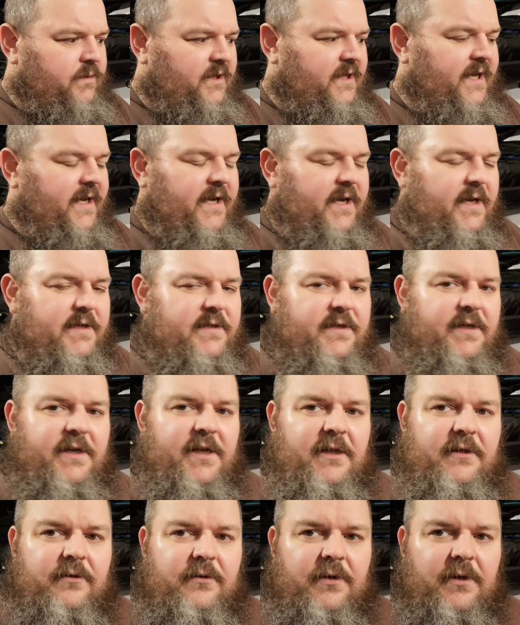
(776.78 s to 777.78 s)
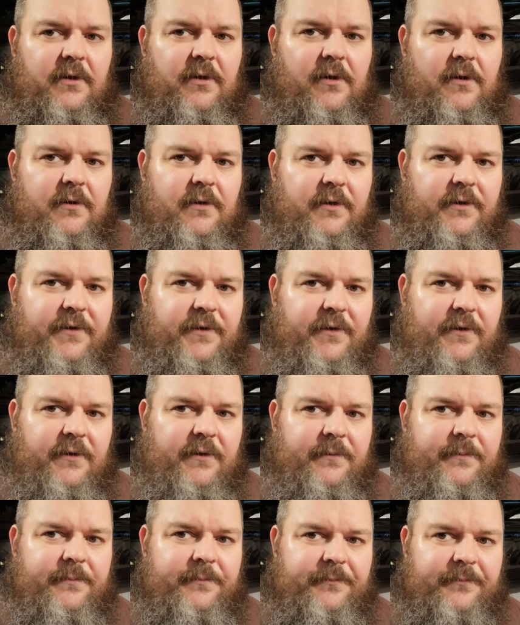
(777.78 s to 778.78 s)
But like I said, I'll do a longer
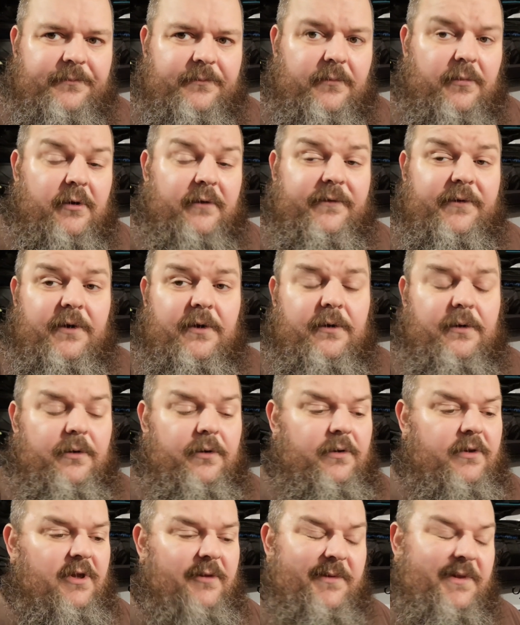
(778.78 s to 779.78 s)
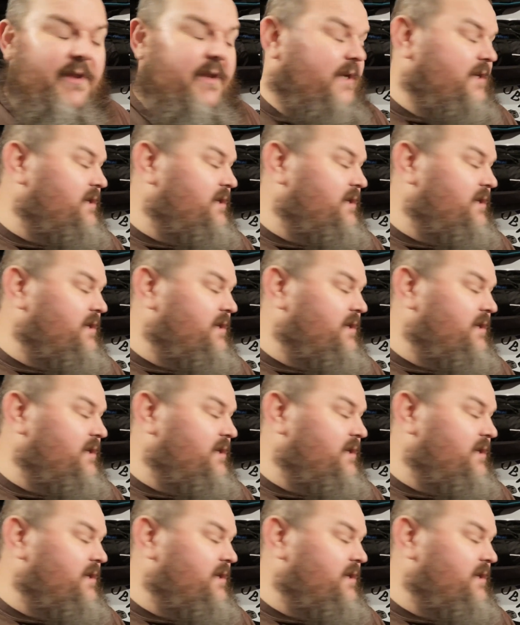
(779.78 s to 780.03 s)
term review. So